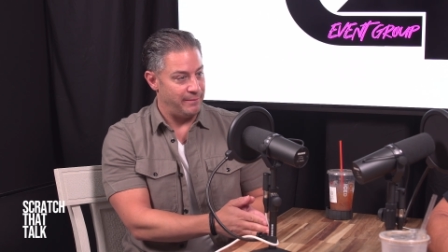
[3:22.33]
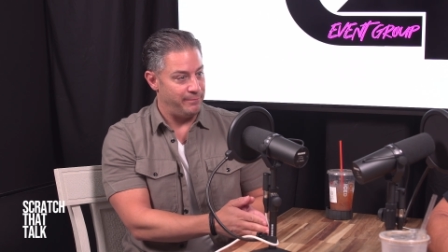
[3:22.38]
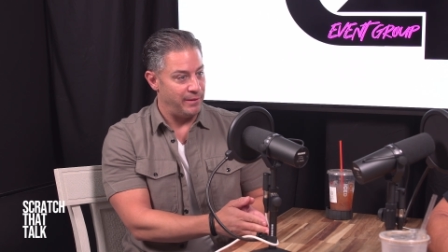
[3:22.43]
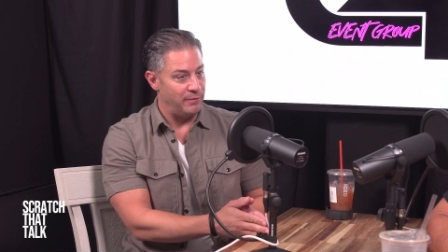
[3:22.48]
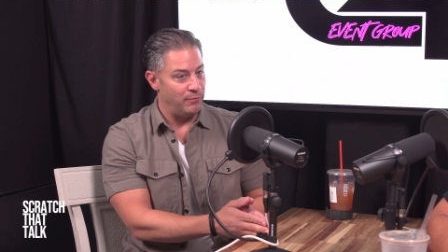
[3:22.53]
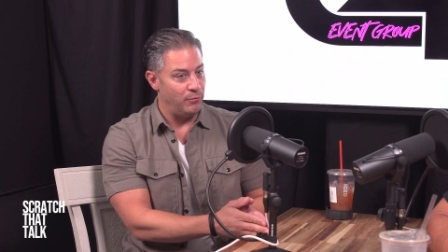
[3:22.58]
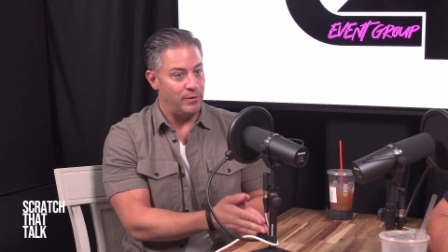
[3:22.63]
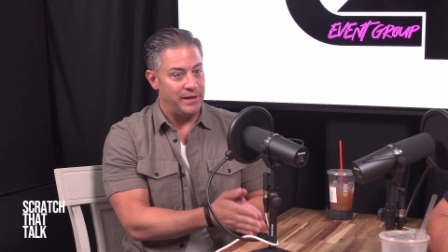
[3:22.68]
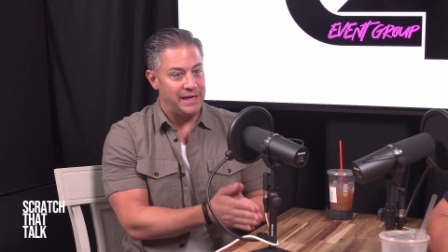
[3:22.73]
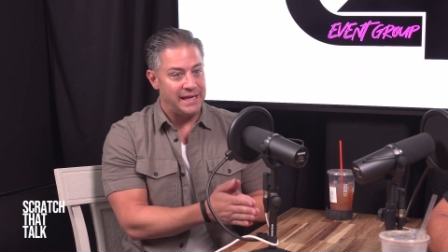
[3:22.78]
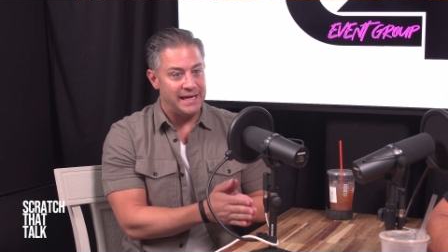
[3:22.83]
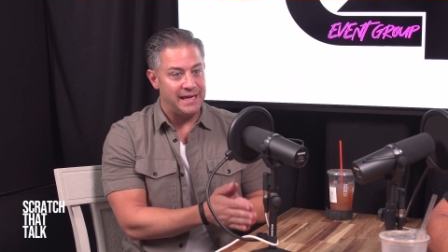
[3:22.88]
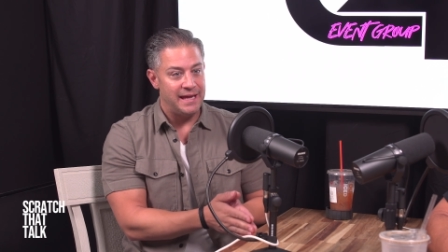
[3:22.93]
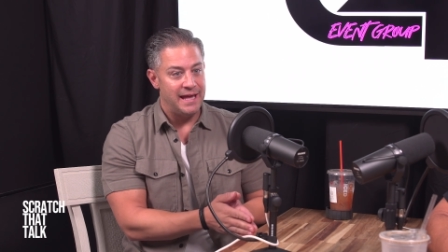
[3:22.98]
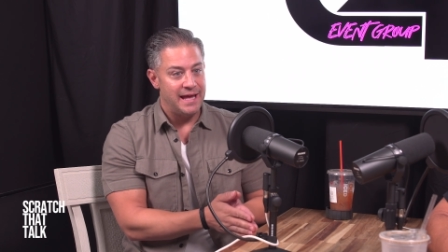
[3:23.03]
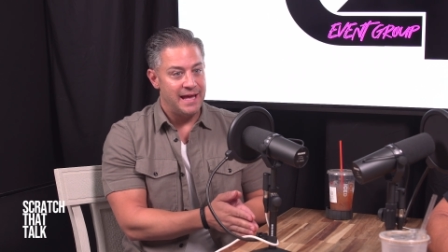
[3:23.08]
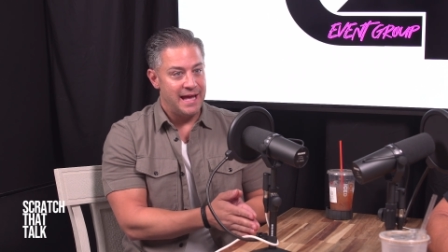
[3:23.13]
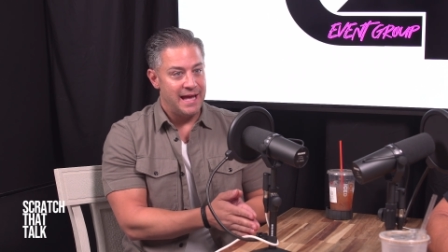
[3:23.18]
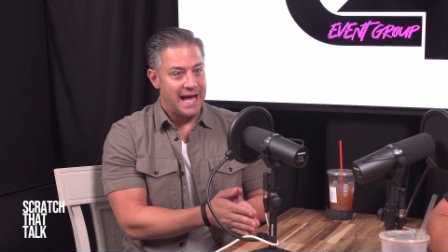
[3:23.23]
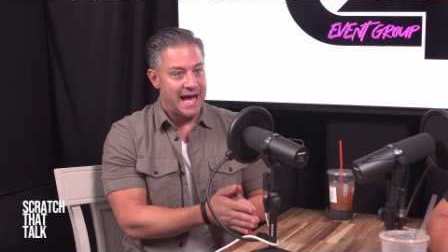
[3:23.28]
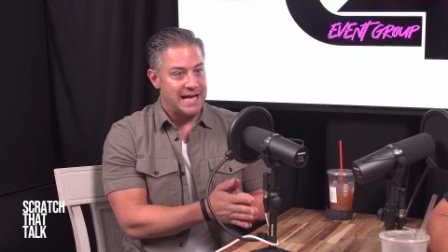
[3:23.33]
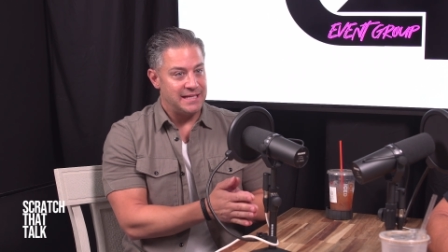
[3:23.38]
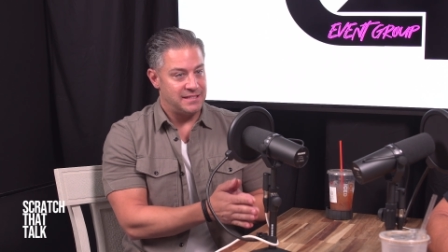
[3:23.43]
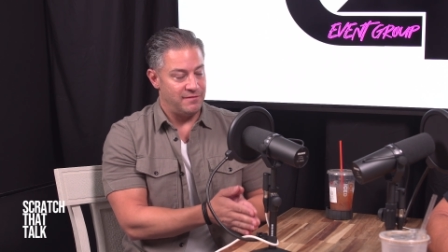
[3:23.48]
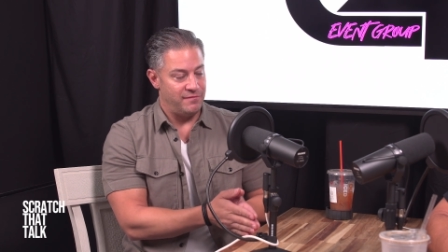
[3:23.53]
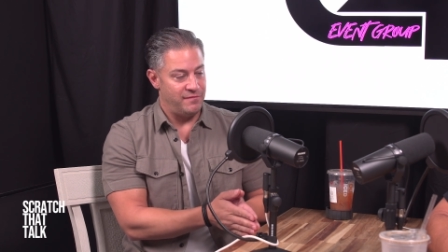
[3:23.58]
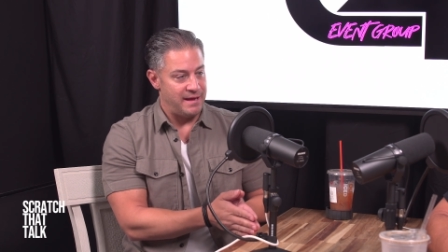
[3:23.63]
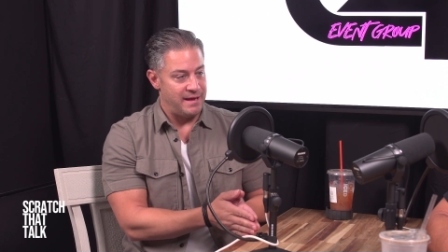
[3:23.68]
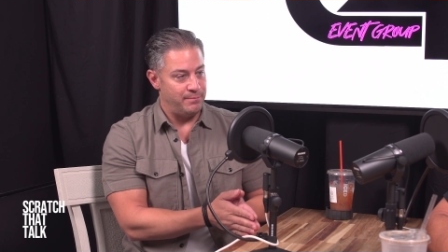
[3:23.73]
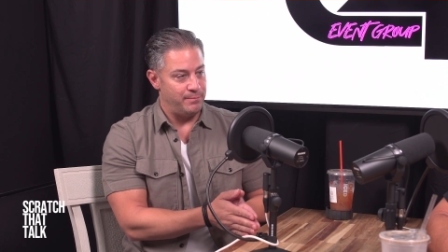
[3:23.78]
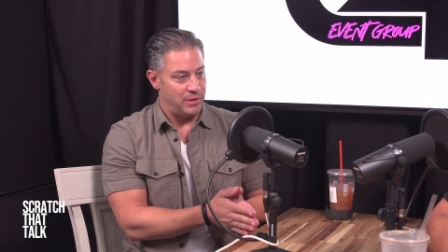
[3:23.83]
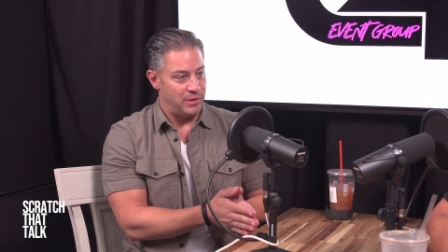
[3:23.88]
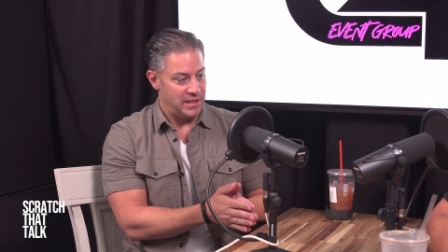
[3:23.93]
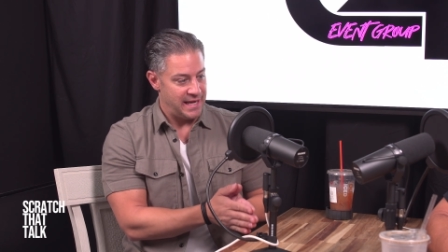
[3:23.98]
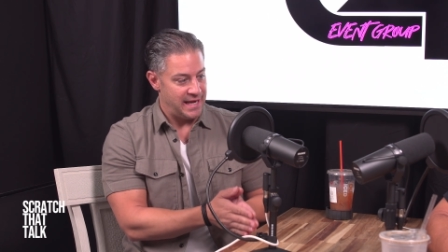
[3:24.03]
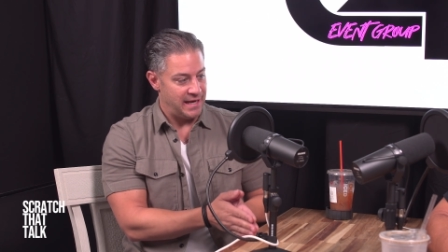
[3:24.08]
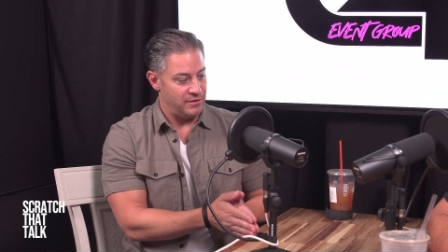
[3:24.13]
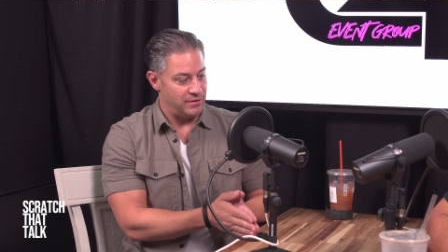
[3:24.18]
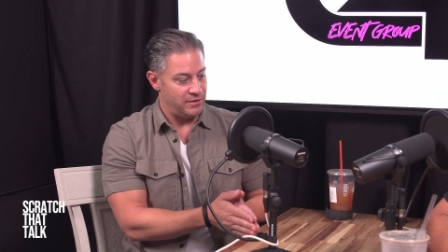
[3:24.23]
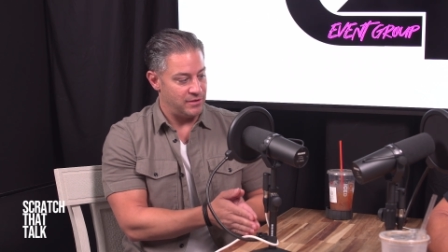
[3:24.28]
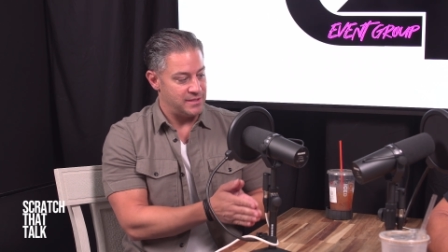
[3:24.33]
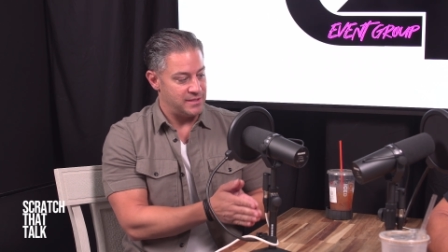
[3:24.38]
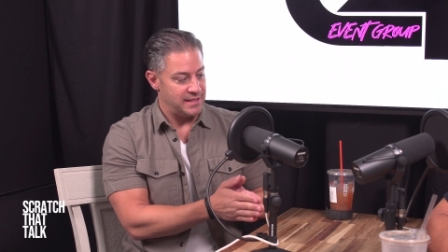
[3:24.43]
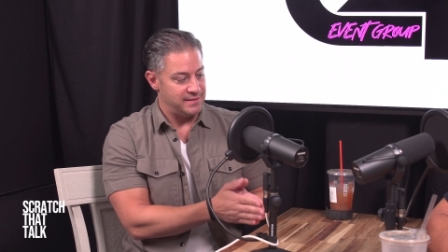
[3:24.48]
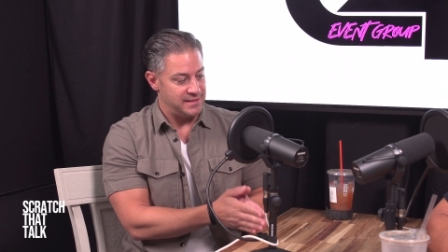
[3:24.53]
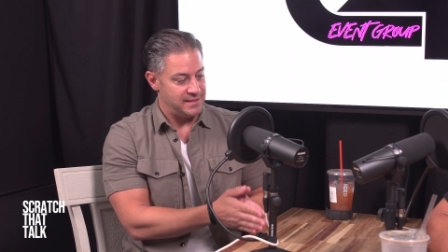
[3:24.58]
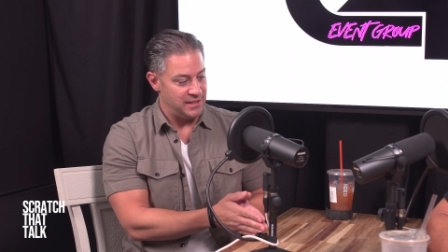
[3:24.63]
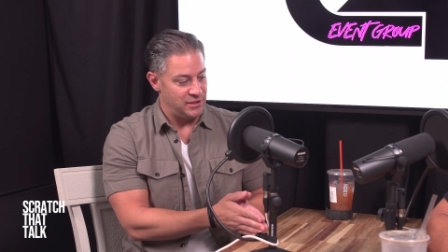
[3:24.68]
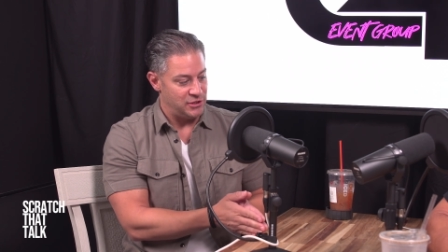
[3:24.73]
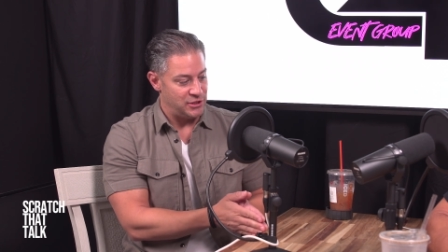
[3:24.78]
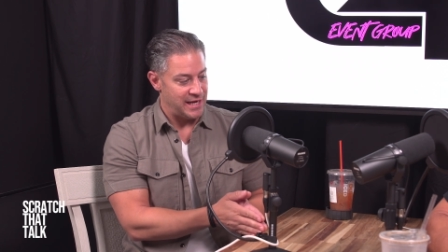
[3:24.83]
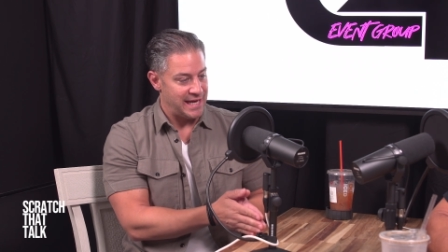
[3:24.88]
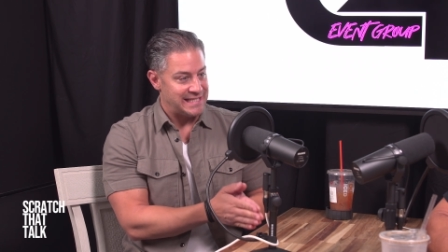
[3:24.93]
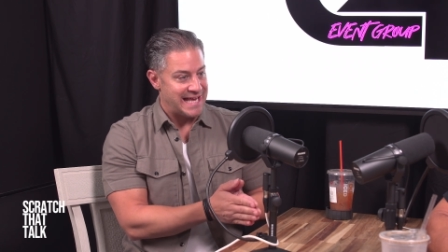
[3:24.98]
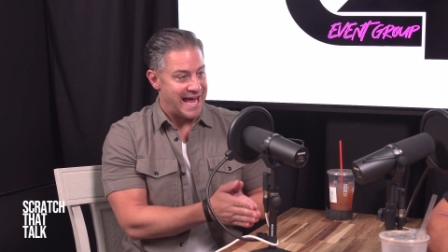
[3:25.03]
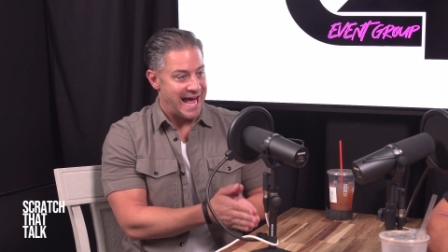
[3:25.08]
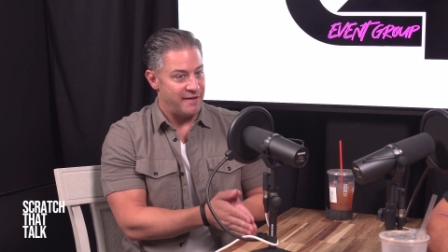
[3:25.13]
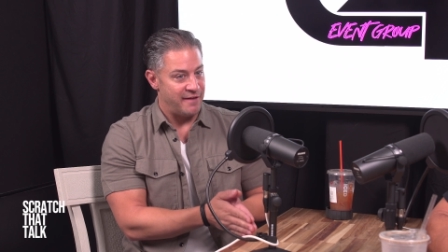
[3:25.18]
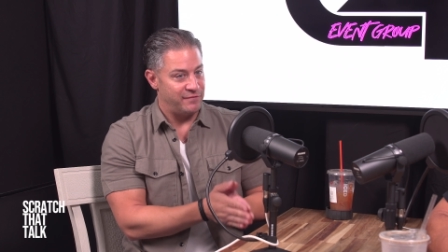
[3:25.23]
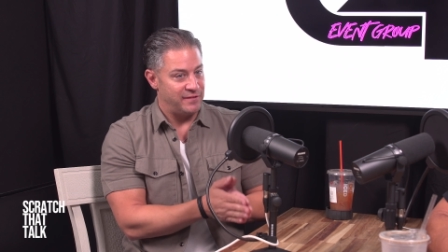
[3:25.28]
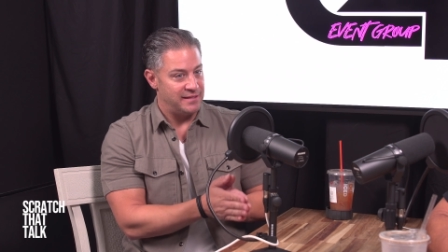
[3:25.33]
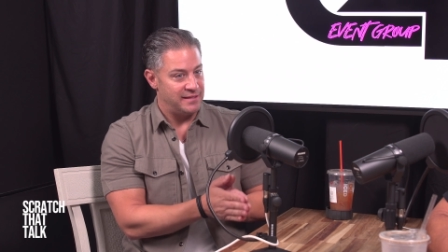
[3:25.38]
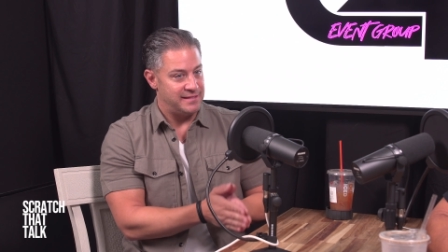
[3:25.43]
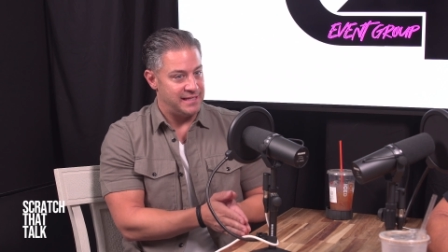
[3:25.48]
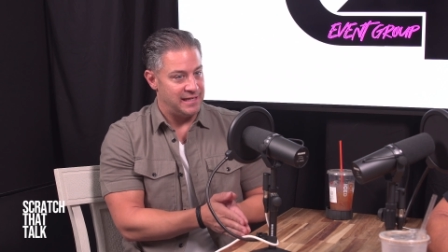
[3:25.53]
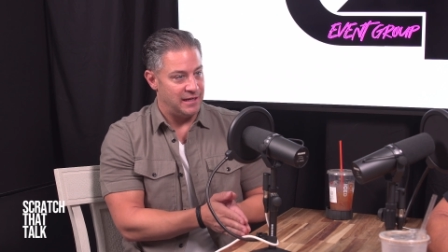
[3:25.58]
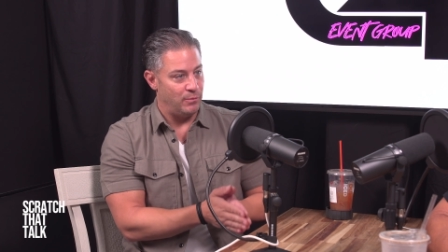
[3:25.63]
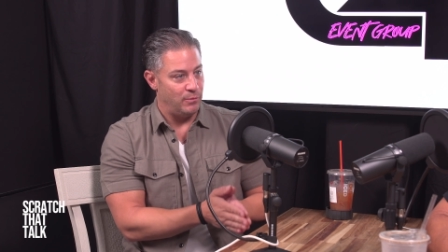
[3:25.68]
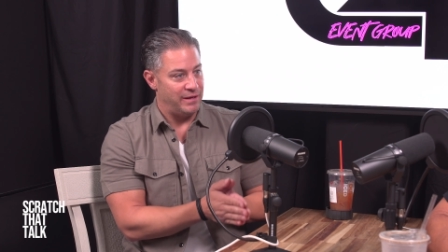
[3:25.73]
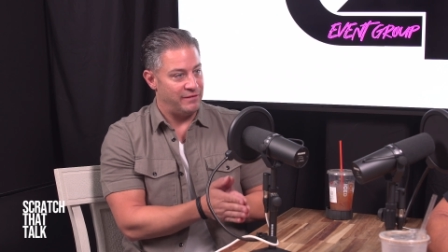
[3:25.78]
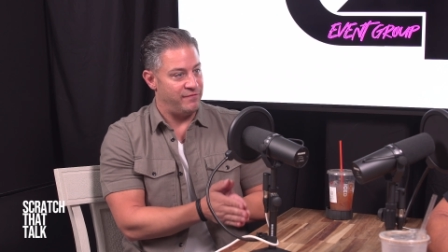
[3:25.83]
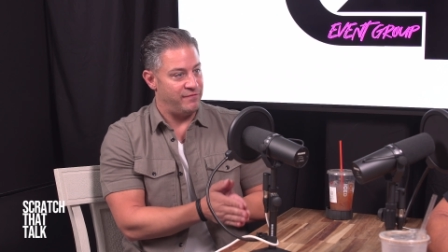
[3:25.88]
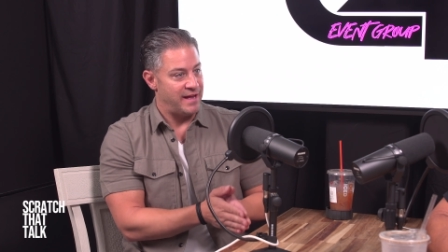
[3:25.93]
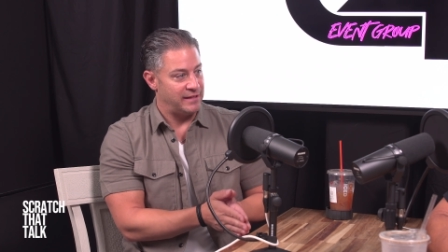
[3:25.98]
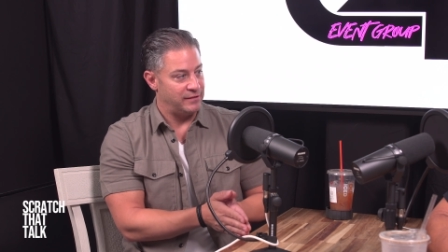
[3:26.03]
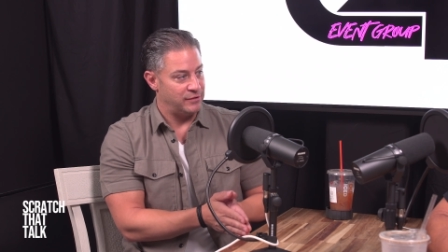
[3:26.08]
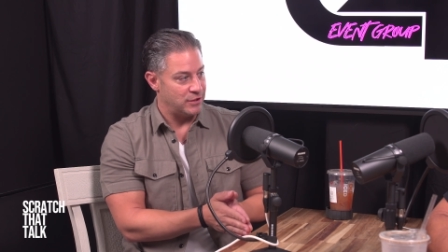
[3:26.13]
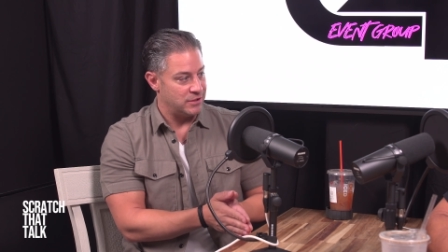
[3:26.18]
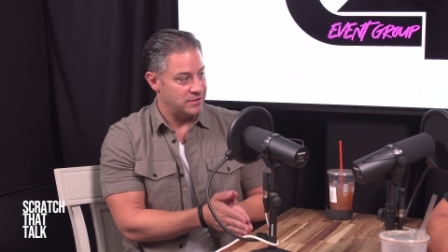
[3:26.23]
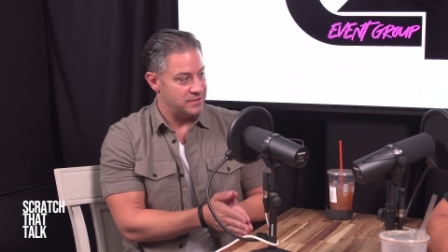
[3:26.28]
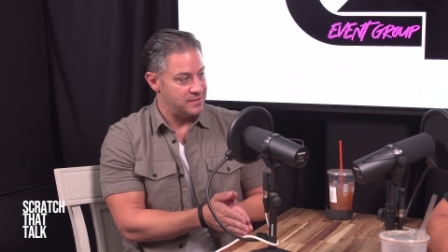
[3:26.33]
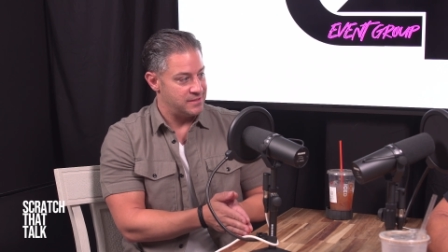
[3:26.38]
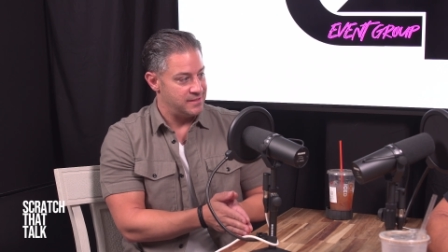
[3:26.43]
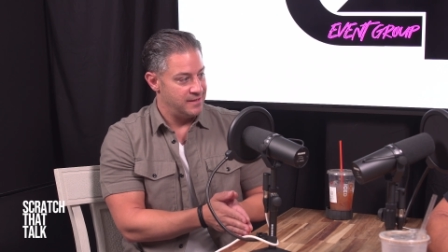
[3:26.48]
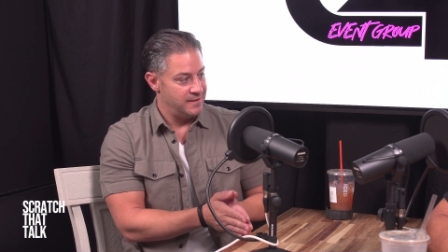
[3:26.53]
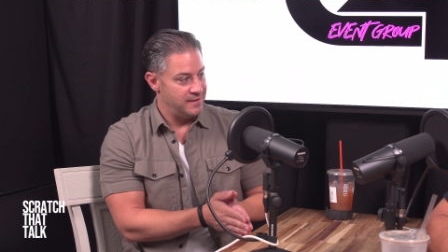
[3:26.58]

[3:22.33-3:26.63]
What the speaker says: But we, as event planners and DJs, have to deal with vendors.